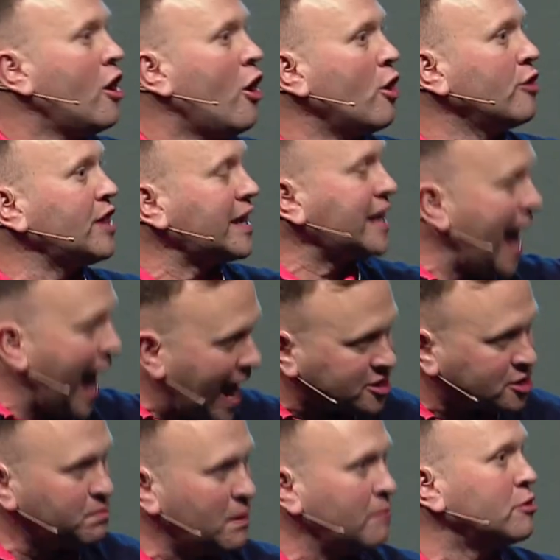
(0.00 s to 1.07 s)
or the
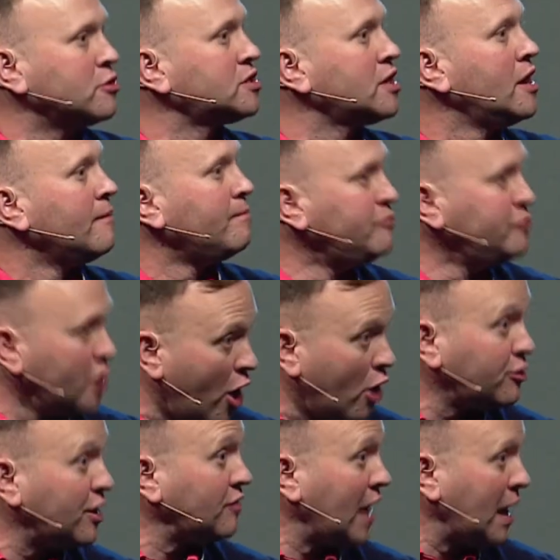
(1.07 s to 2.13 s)
cast members know
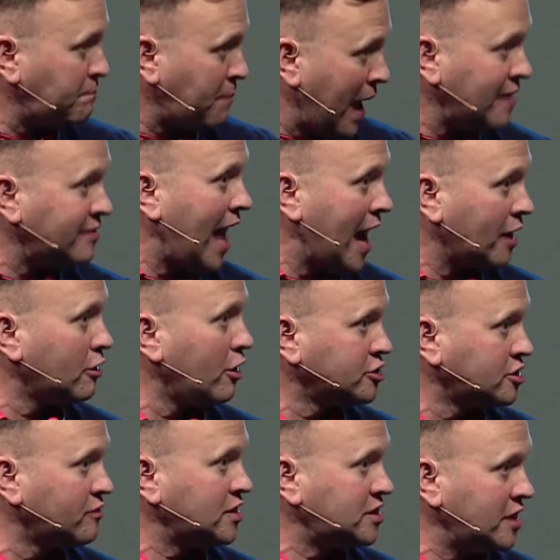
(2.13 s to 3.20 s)
that they pay that close
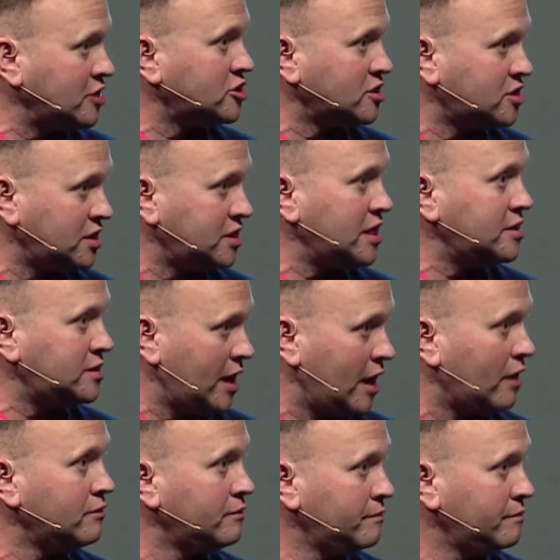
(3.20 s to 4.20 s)
of attention to detail.